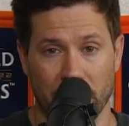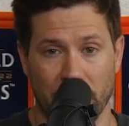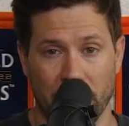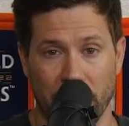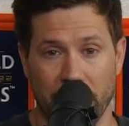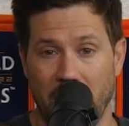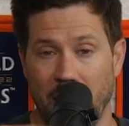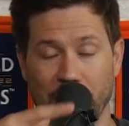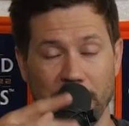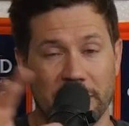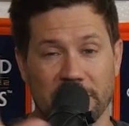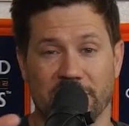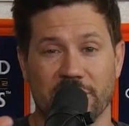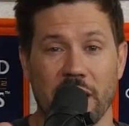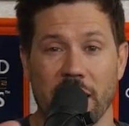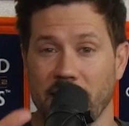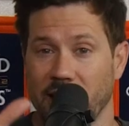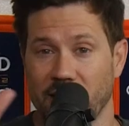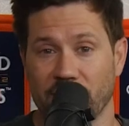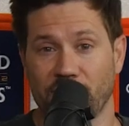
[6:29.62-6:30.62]
And that being
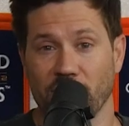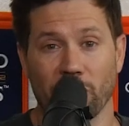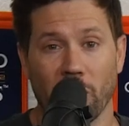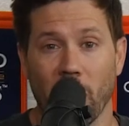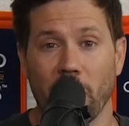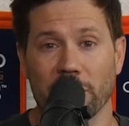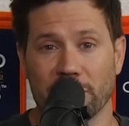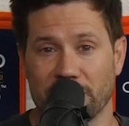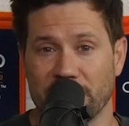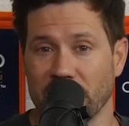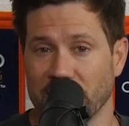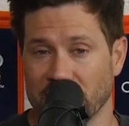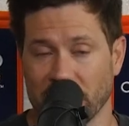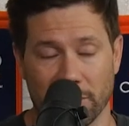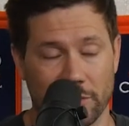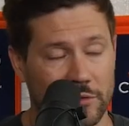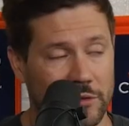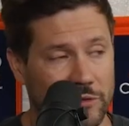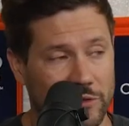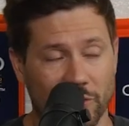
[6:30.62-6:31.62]
said, it is a long
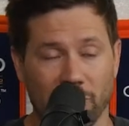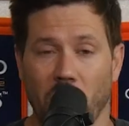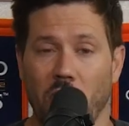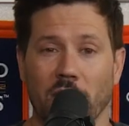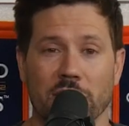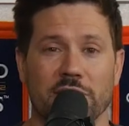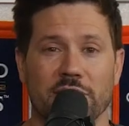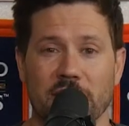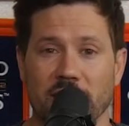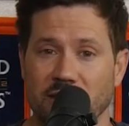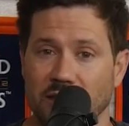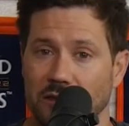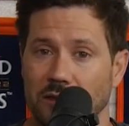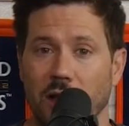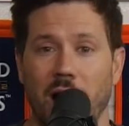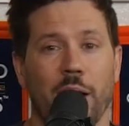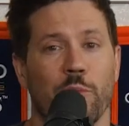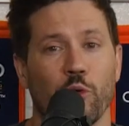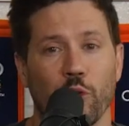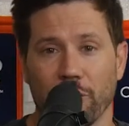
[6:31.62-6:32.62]
season. It's a long season, a
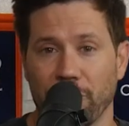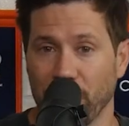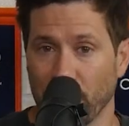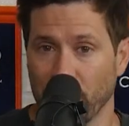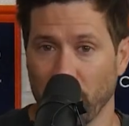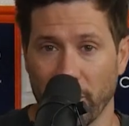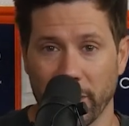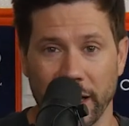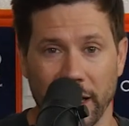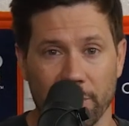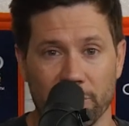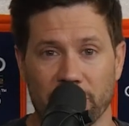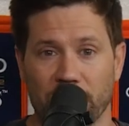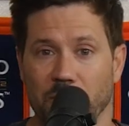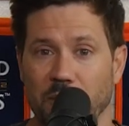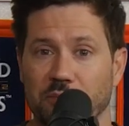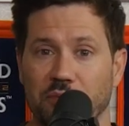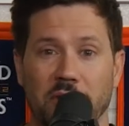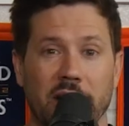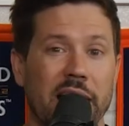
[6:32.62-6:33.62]
lot more football games to
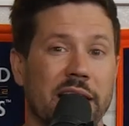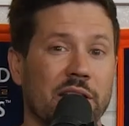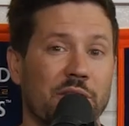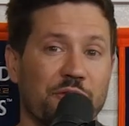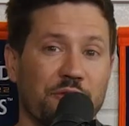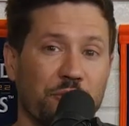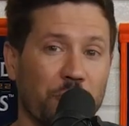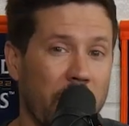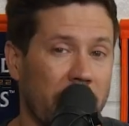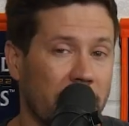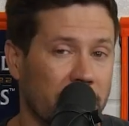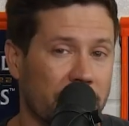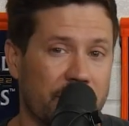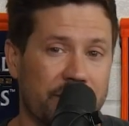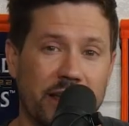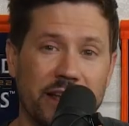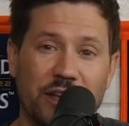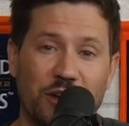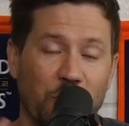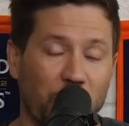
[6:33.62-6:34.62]
be played, and frankly,
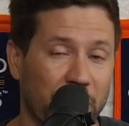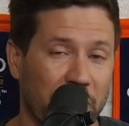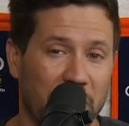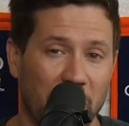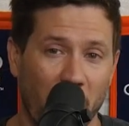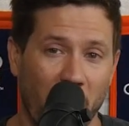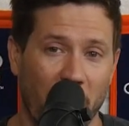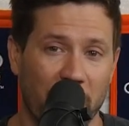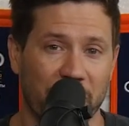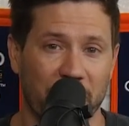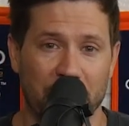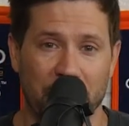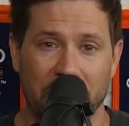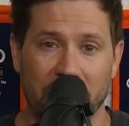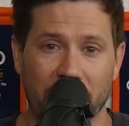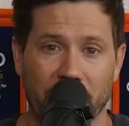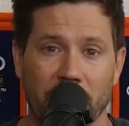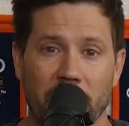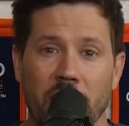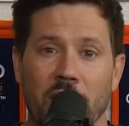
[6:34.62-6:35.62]
they can only go up from
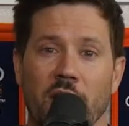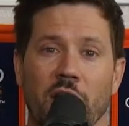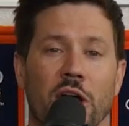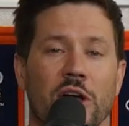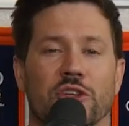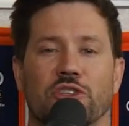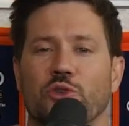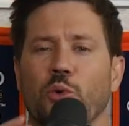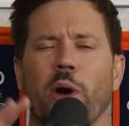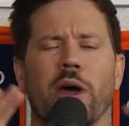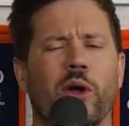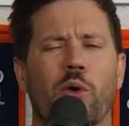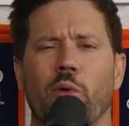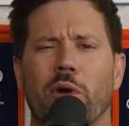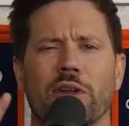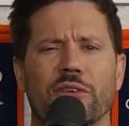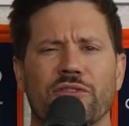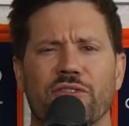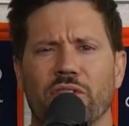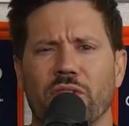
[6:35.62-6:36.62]
here. So I don't
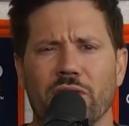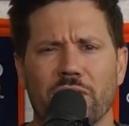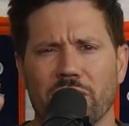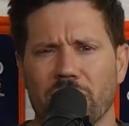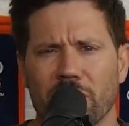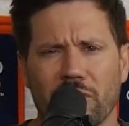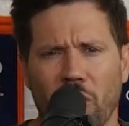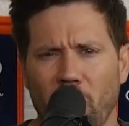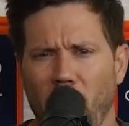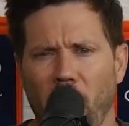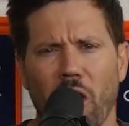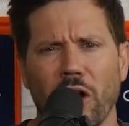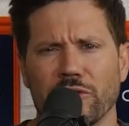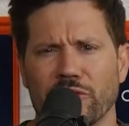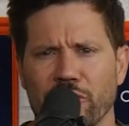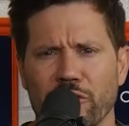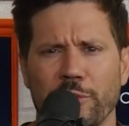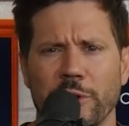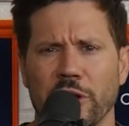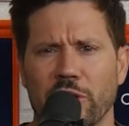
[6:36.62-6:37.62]
want us to go all
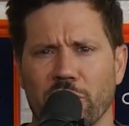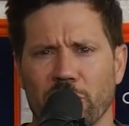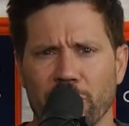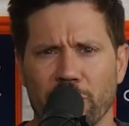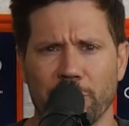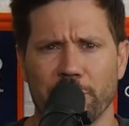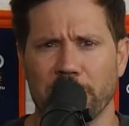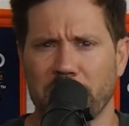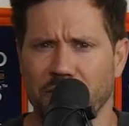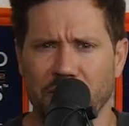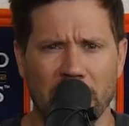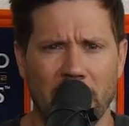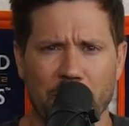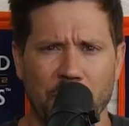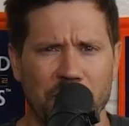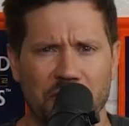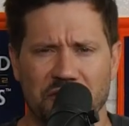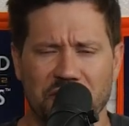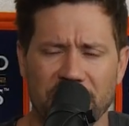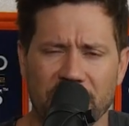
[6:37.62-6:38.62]
doom and gloom, giving up
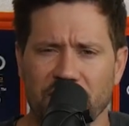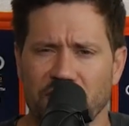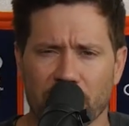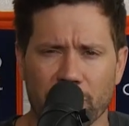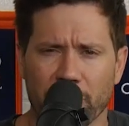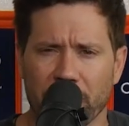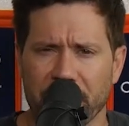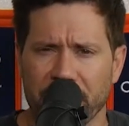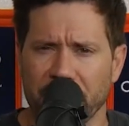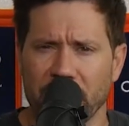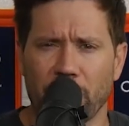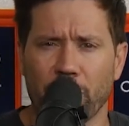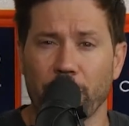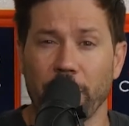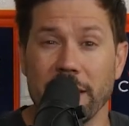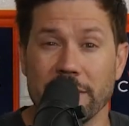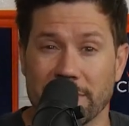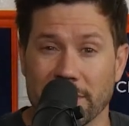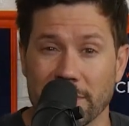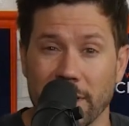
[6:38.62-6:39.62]
on the season or anything
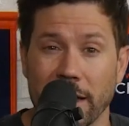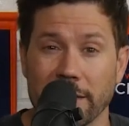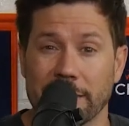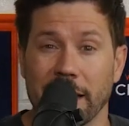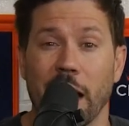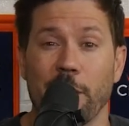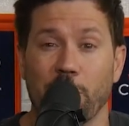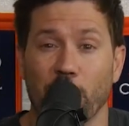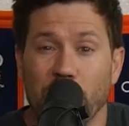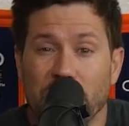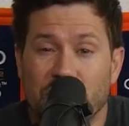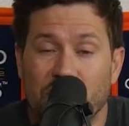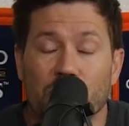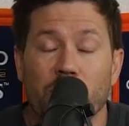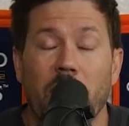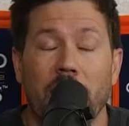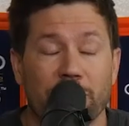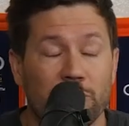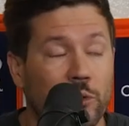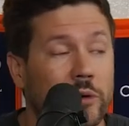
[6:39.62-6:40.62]
crazy like that, but we do
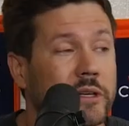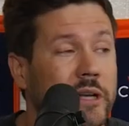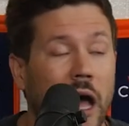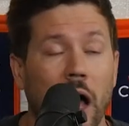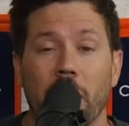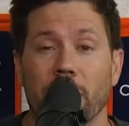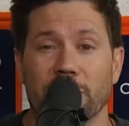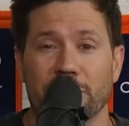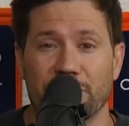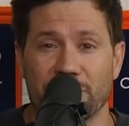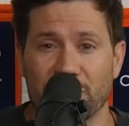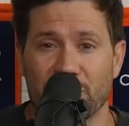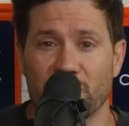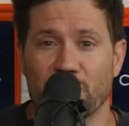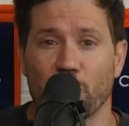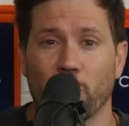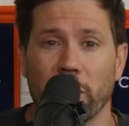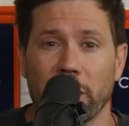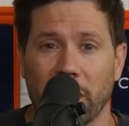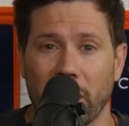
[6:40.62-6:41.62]
have to acknowledge the
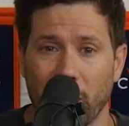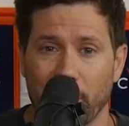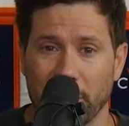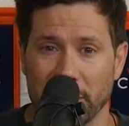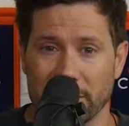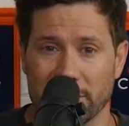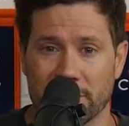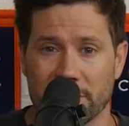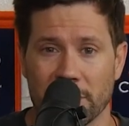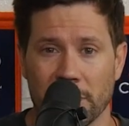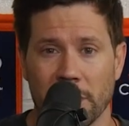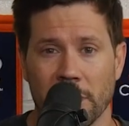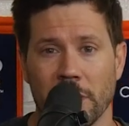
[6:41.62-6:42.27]
shortcomings.